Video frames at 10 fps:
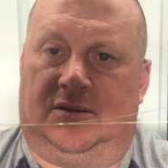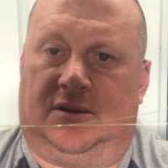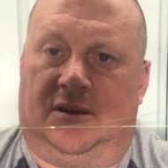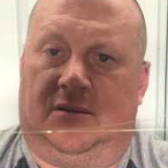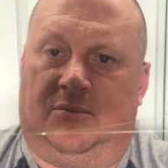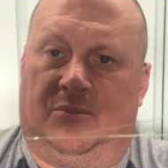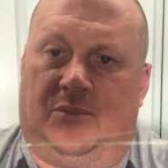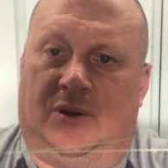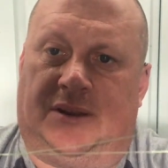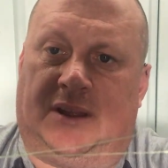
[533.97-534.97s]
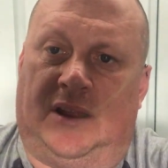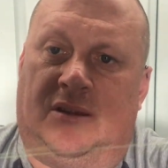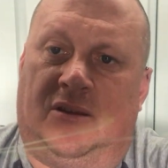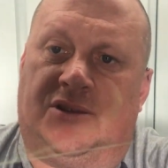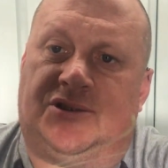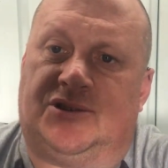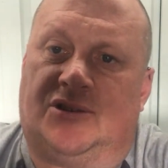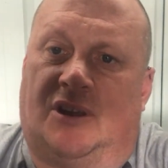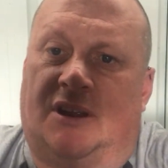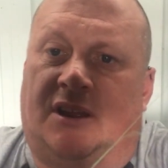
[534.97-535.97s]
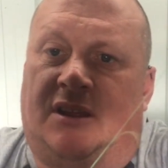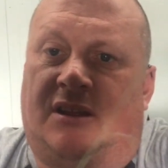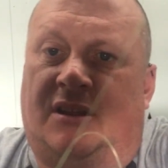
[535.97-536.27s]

See, pull that down nice and tight there,